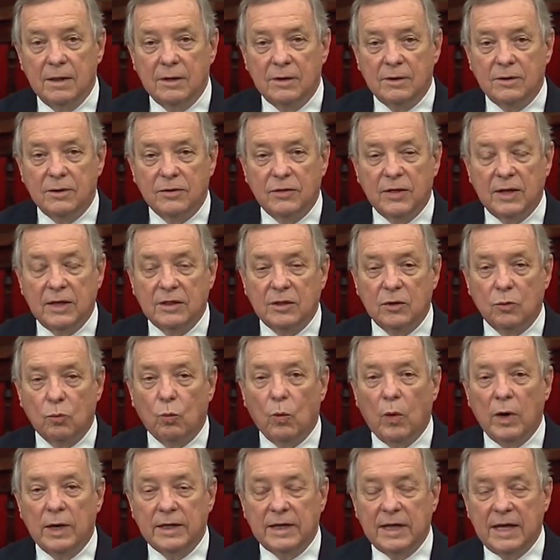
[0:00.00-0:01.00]
To think that
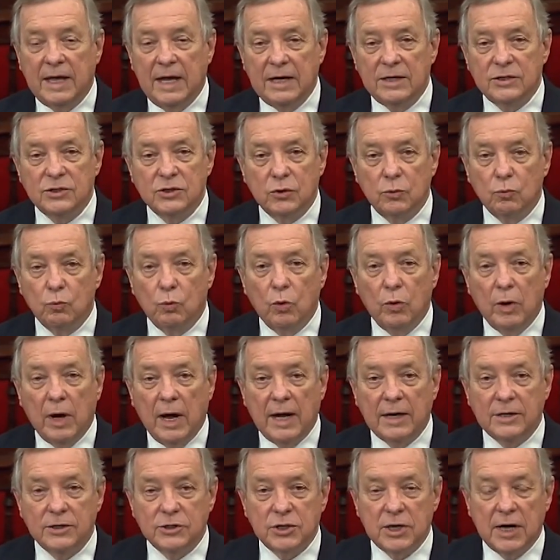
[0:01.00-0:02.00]
one case in
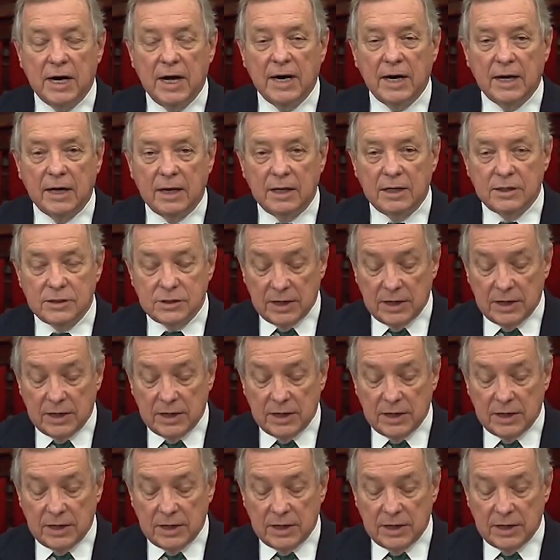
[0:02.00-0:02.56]
Wuhan, China, has